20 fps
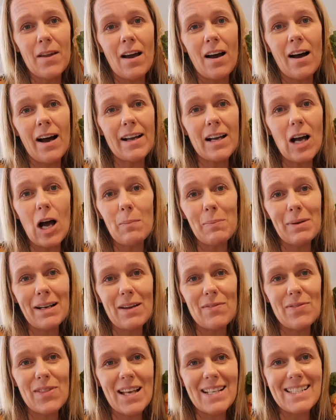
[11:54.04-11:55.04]
I can't
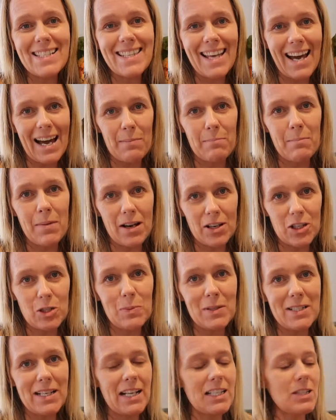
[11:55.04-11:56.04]
believe there's that much
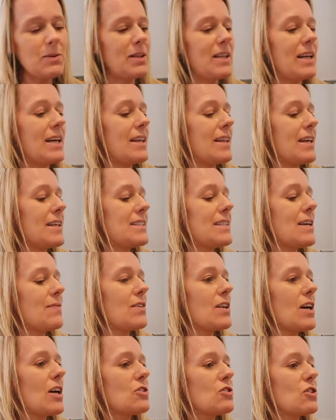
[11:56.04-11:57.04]
potato in here. There's
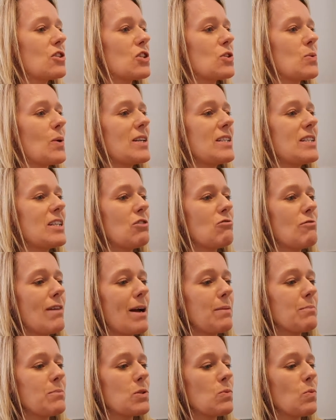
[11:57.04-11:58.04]
720
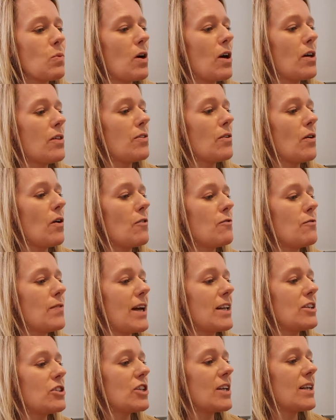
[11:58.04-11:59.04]
grams worth of
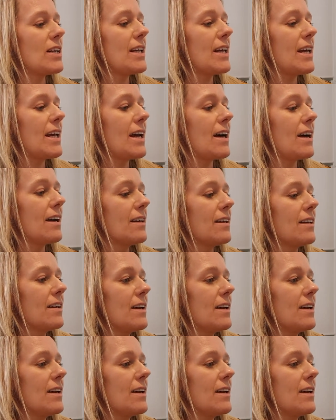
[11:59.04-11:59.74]
veg in here.